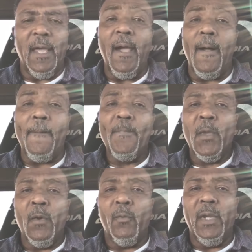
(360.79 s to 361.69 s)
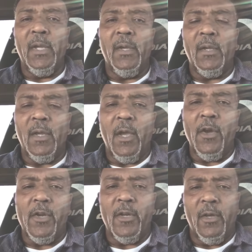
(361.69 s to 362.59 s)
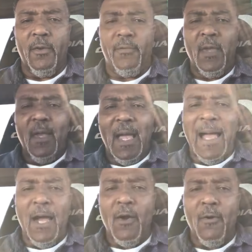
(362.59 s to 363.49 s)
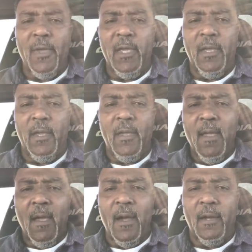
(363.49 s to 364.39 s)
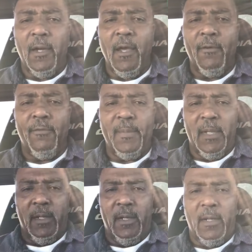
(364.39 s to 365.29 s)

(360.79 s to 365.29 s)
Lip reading: Now we heard of how he loved me,